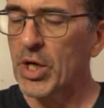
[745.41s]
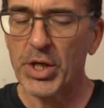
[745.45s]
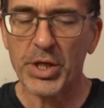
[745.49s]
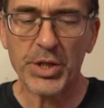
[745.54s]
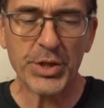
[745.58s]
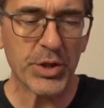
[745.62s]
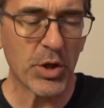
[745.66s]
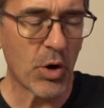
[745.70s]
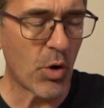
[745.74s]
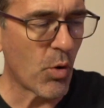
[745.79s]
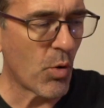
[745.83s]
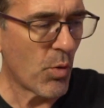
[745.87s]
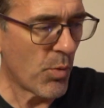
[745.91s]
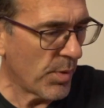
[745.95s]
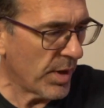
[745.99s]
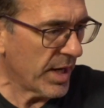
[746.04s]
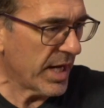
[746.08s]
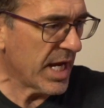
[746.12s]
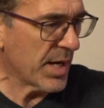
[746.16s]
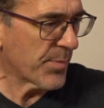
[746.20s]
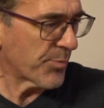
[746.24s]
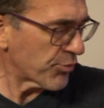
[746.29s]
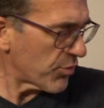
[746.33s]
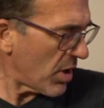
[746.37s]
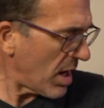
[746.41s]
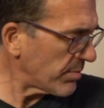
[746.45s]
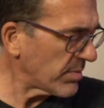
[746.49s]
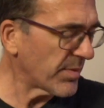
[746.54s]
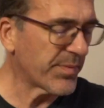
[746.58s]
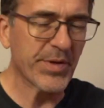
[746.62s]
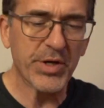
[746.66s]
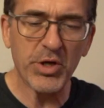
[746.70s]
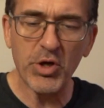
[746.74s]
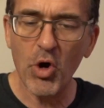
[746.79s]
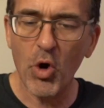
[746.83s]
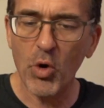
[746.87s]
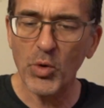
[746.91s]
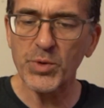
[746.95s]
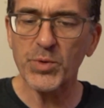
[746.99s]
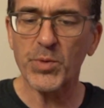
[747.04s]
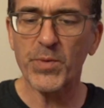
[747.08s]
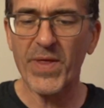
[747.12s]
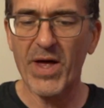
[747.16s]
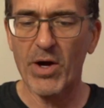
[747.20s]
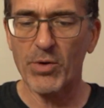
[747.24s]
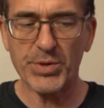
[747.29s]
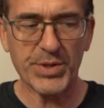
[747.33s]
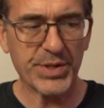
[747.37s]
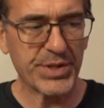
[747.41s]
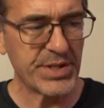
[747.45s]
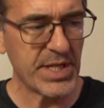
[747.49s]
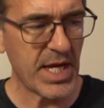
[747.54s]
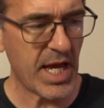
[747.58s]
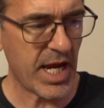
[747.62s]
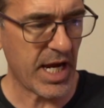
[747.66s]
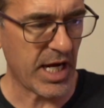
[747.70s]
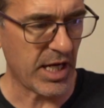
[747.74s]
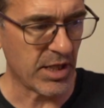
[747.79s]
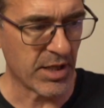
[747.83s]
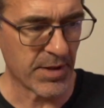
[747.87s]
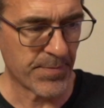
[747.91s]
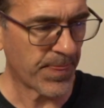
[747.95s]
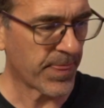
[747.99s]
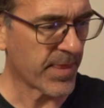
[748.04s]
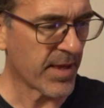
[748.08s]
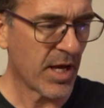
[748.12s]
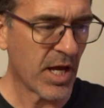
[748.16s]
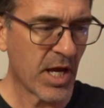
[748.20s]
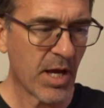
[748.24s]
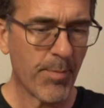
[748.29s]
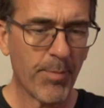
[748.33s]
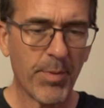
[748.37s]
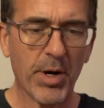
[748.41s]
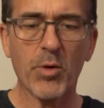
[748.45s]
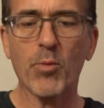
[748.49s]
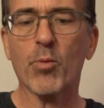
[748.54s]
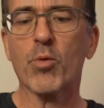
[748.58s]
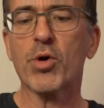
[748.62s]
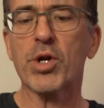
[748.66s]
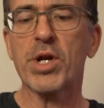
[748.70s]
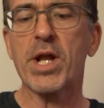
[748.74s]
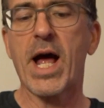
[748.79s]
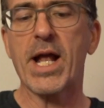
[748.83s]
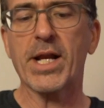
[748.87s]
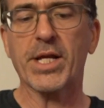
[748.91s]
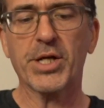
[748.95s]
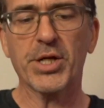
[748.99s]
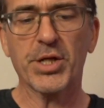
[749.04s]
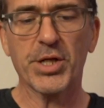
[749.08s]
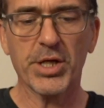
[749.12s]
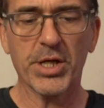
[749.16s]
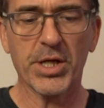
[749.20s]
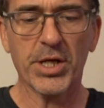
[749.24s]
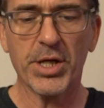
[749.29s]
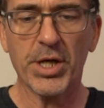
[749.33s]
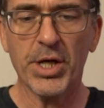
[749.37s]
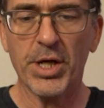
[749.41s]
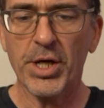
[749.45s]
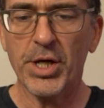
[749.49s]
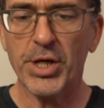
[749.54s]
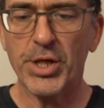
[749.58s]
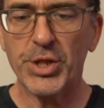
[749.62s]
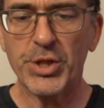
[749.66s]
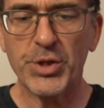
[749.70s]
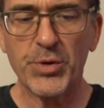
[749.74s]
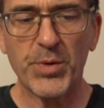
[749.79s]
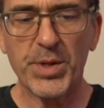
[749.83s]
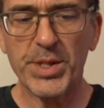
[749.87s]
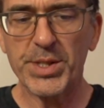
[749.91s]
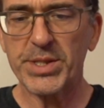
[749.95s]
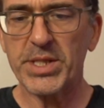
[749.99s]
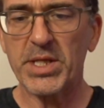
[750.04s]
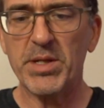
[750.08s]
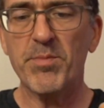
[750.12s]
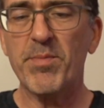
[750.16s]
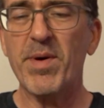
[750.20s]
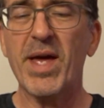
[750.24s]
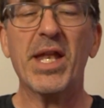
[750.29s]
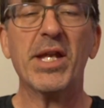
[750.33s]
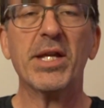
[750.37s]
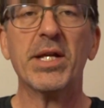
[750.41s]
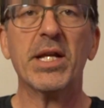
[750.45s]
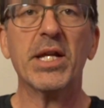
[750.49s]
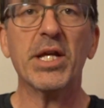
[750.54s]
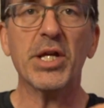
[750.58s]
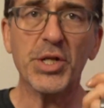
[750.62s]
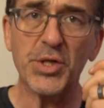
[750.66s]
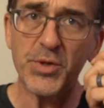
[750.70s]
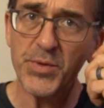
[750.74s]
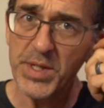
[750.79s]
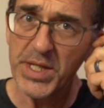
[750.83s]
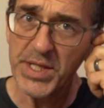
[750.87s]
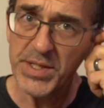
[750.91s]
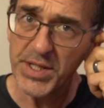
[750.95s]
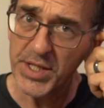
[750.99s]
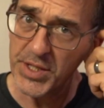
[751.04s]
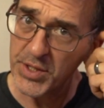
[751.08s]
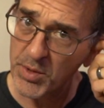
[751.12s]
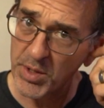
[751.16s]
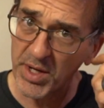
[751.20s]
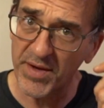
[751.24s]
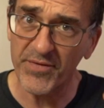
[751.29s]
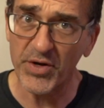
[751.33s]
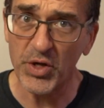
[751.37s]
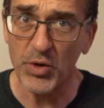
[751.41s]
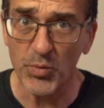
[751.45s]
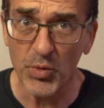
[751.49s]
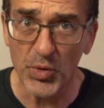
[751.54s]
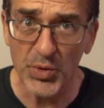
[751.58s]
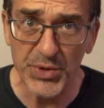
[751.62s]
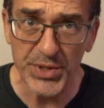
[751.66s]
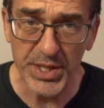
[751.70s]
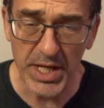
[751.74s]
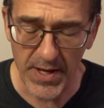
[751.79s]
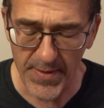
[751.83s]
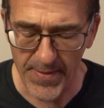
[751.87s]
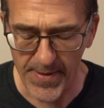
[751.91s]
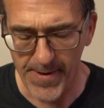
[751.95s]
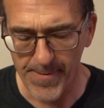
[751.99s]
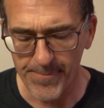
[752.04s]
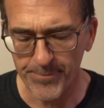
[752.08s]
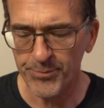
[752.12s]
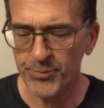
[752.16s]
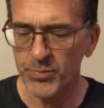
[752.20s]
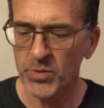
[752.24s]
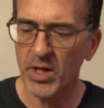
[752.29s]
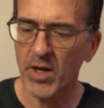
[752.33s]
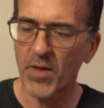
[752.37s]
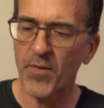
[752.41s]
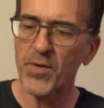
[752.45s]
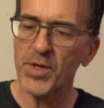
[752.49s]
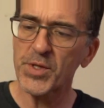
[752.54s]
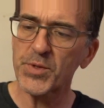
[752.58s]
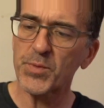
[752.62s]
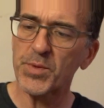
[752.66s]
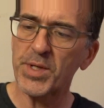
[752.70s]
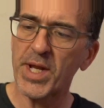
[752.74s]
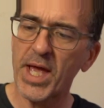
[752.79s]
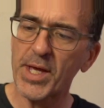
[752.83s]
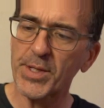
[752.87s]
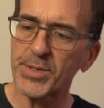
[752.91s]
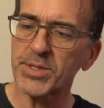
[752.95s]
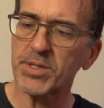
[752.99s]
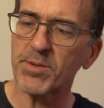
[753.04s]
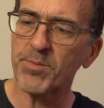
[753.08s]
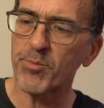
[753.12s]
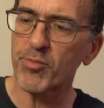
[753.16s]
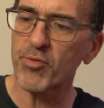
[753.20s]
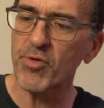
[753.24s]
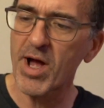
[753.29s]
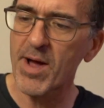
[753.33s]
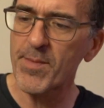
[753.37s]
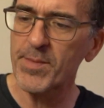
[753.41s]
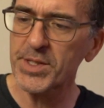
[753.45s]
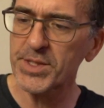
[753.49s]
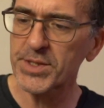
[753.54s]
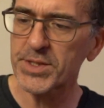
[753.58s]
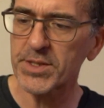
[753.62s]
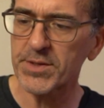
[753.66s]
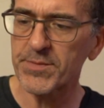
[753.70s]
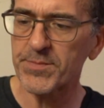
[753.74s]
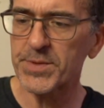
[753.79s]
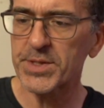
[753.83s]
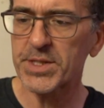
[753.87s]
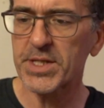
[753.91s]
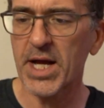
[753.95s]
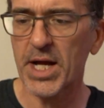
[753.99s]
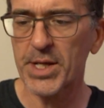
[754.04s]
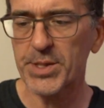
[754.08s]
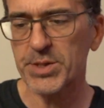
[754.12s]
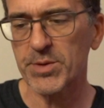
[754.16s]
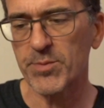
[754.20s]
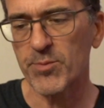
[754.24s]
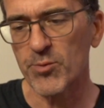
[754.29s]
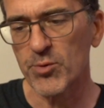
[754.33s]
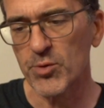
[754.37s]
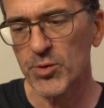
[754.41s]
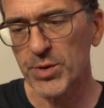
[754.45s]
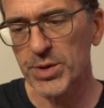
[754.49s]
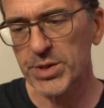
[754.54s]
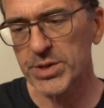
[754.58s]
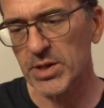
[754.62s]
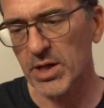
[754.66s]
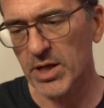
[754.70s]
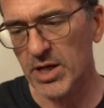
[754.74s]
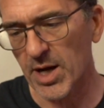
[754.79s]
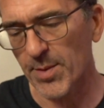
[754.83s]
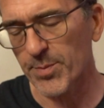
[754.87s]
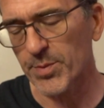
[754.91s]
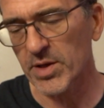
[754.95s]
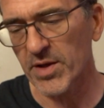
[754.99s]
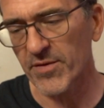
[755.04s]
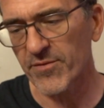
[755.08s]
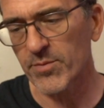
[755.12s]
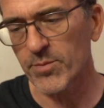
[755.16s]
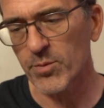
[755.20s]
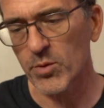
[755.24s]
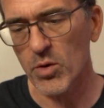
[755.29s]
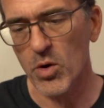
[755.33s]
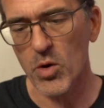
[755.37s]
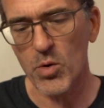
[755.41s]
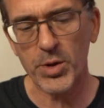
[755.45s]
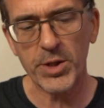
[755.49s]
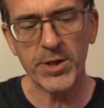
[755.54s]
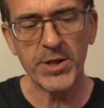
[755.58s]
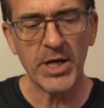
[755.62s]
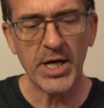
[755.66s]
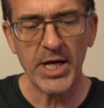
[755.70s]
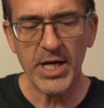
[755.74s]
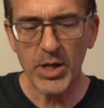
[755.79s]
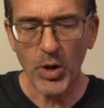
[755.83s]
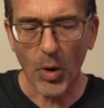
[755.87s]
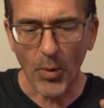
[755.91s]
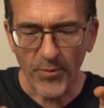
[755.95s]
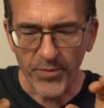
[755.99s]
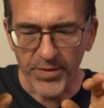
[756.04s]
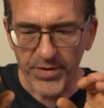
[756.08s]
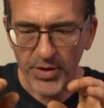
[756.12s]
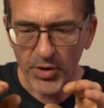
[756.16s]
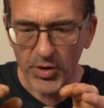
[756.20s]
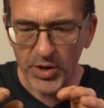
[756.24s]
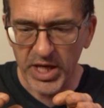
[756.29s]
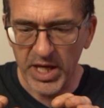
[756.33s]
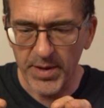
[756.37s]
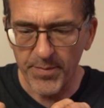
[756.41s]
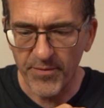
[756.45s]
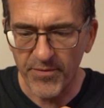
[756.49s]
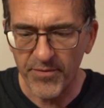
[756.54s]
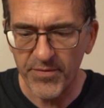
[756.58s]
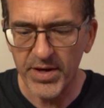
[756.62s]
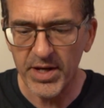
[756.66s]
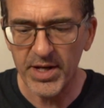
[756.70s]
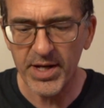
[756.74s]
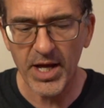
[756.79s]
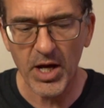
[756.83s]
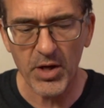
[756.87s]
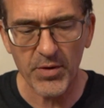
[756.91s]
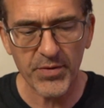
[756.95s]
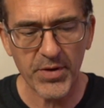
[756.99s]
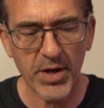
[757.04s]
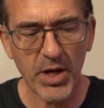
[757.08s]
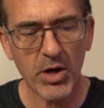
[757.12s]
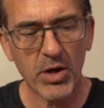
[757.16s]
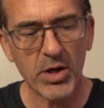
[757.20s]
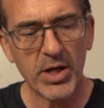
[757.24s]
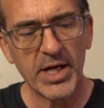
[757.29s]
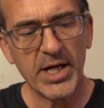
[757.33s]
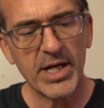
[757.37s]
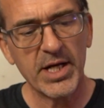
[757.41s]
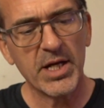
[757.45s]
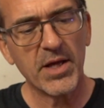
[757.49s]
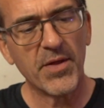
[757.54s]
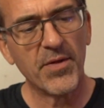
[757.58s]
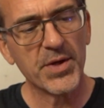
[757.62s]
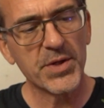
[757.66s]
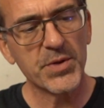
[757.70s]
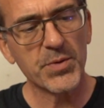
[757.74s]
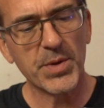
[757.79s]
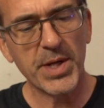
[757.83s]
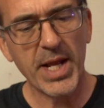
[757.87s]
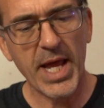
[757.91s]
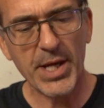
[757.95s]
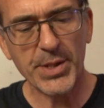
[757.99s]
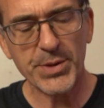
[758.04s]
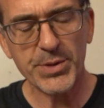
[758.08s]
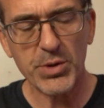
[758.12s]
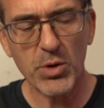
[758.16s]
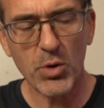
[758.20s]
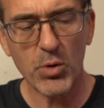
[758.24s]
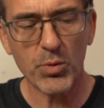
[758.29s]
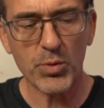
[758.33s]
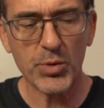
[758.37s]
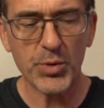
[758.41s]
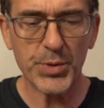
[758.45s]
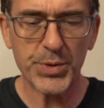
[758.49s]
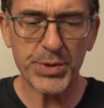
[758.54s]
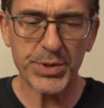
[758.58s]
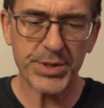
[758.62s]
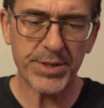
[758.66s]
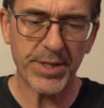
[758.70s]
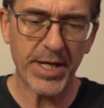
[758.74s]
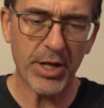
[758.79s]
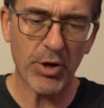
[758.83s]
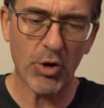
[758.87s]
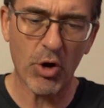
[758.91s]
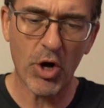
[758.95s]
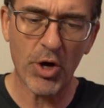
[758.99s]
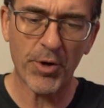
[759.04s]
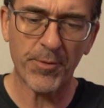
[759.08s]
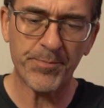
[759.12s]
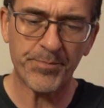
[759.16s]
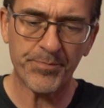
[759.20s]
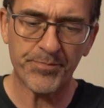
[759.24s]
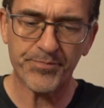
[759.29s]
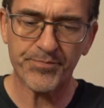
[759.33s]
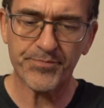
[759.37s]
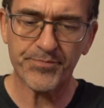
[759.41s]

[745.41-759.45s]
So it probably goes without saying, but we're not gonna twist and bend any trees that don't have any roots on them. This one has some promise. It's got some roots, a couple of them growing. Hopefully they'll keep feeding out there. This one has no roots at all,